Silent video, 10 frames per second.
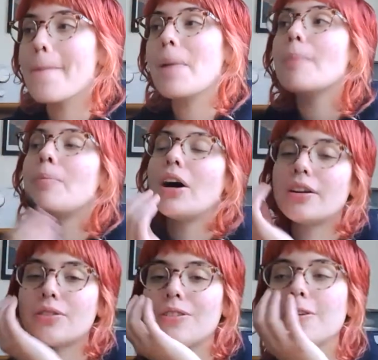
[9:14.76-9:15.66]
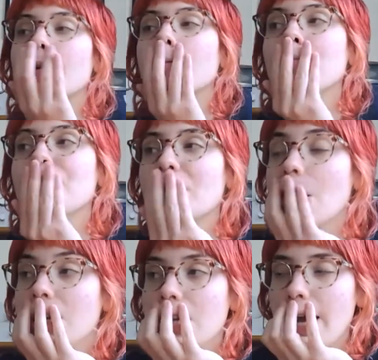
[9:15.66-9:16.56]
But
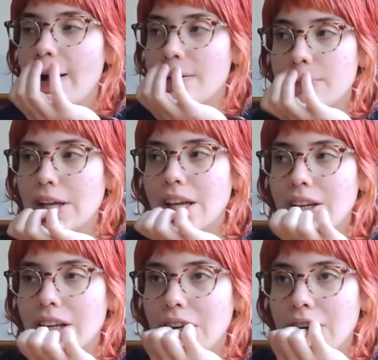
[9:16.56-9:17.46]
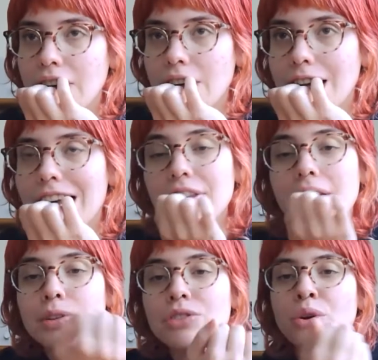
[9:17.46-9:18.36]
yeah, I mean, I think
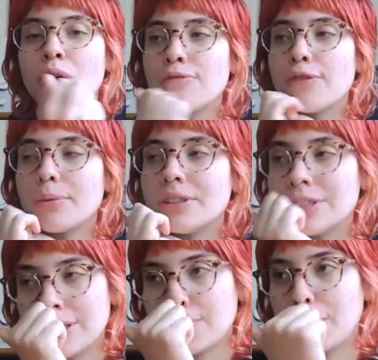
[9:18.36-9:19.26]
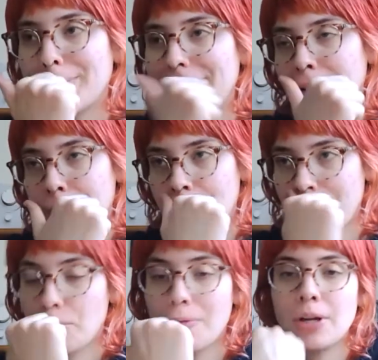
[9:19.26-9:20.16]
we draw influences from
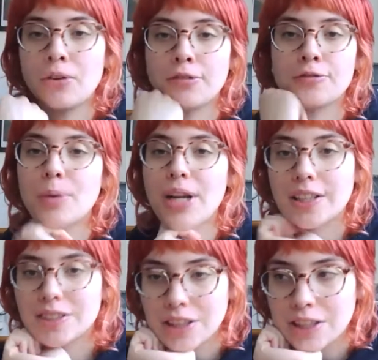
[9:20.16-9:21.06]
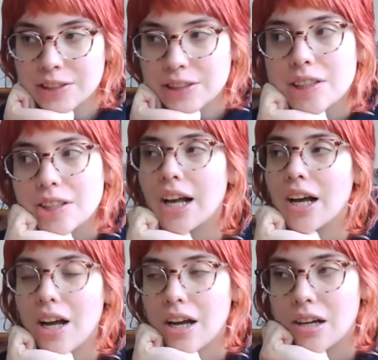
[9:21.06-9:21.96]
a lot of places.
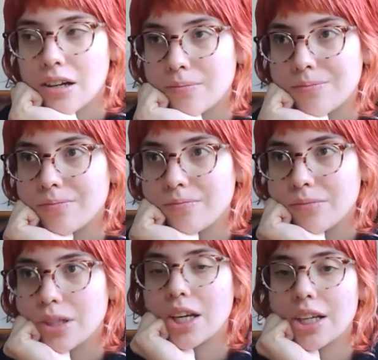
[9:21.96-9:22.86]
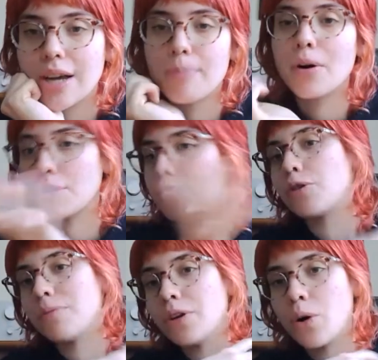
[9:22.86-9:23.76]
Like, apart
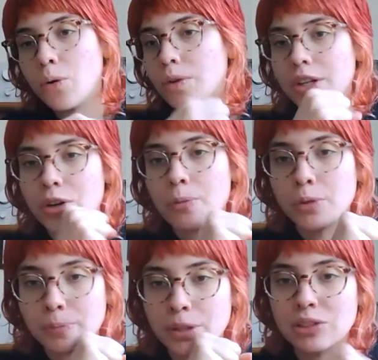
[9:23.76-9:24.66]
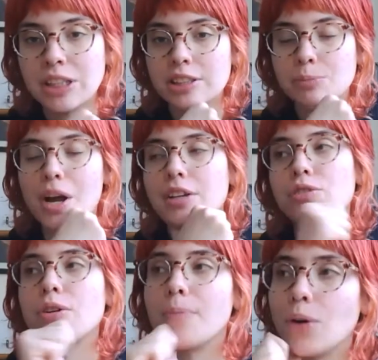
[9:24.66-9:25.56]
from the whole, music
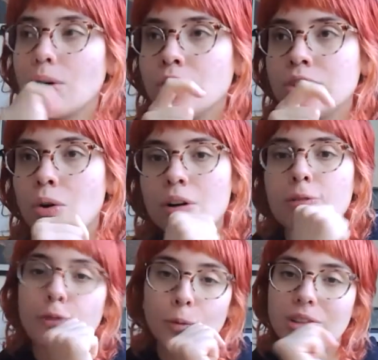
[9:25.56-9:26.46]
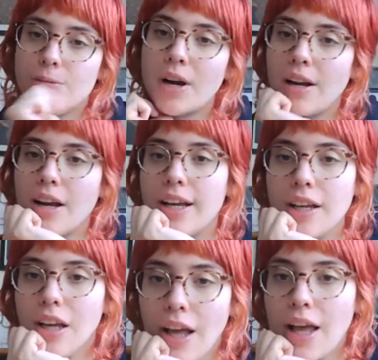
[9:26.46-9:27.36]
spectrum, we also are influenced by
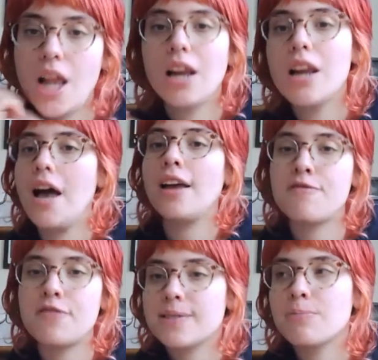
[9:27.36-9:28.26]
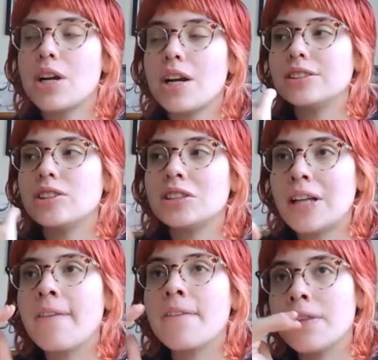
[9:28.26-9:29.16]
like life experiences
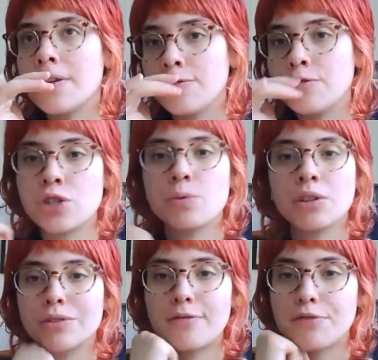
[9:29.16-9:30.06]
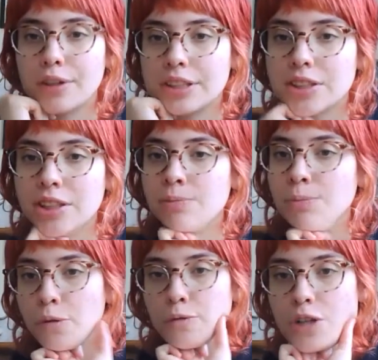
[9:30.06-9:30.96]
and visual references,
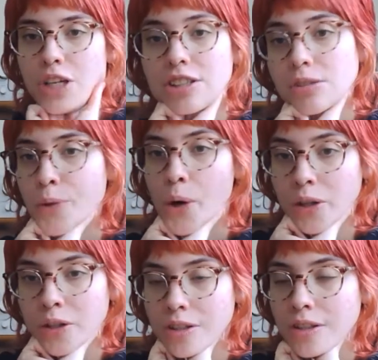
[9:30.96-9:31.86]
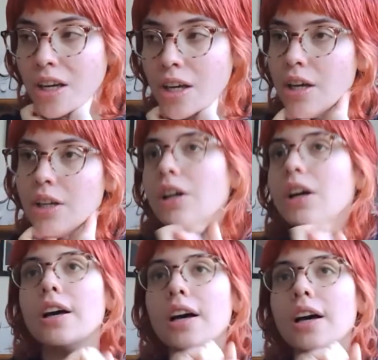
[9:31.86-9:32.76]
movies, books,
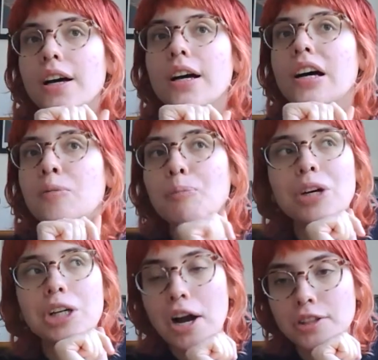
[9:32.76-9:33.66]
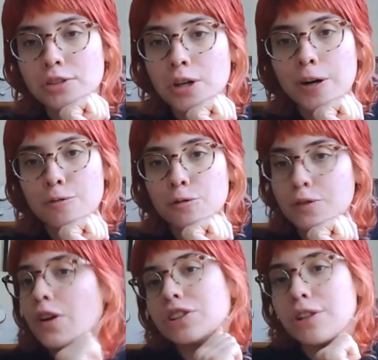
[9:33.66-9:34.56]
kind of
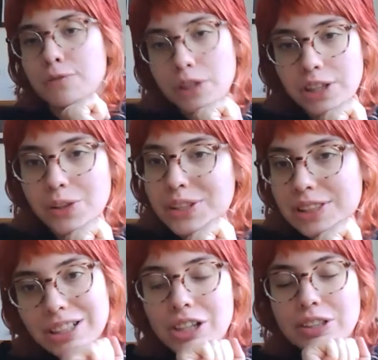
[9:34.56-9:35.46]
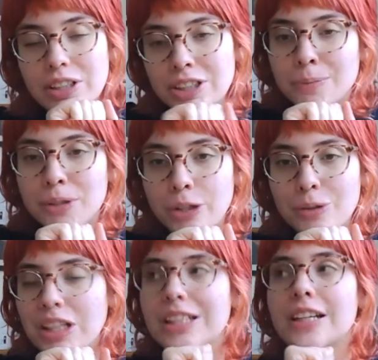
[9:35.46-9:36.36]
philosophical discussions
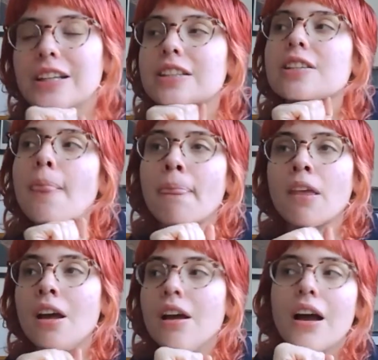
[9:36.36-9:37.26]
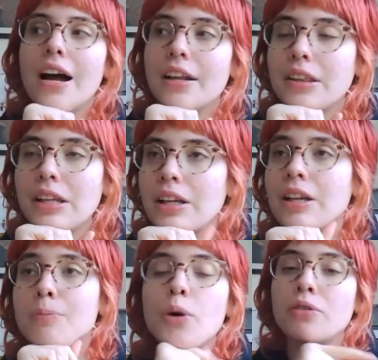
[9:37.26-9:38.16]
between us. I think
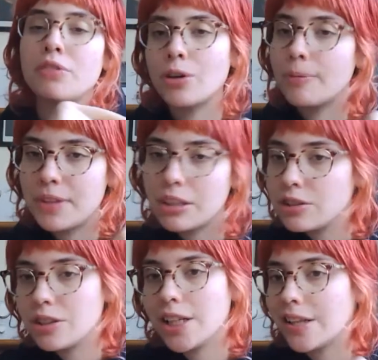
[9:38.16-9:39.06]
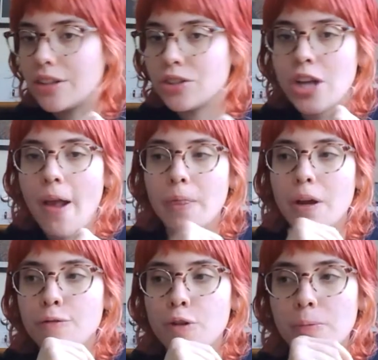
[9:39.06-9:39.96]
both Cryptic Street and GENN
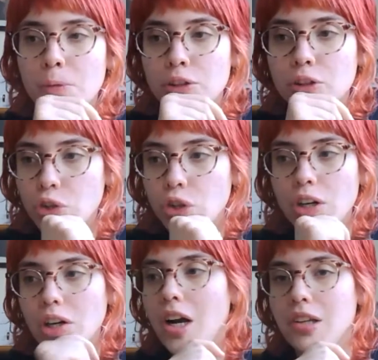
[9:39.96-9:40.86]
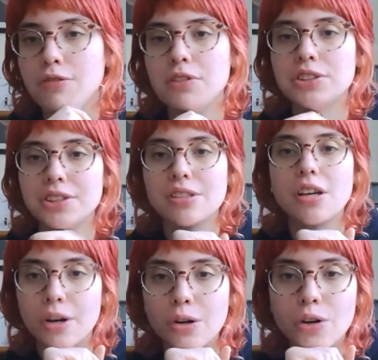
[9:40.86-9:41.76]
are very much kind of a
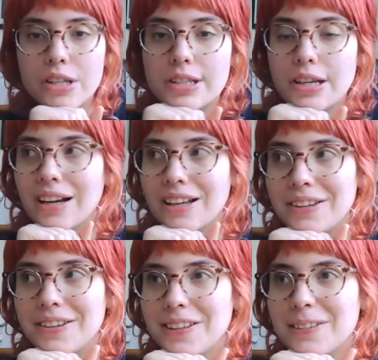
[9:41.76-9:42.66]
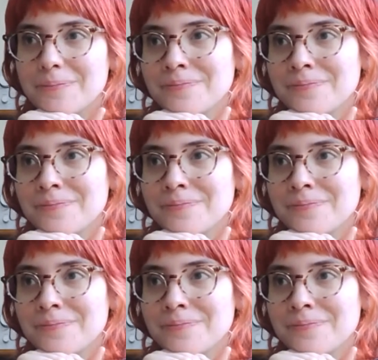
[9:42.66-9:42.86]
sisterhood, and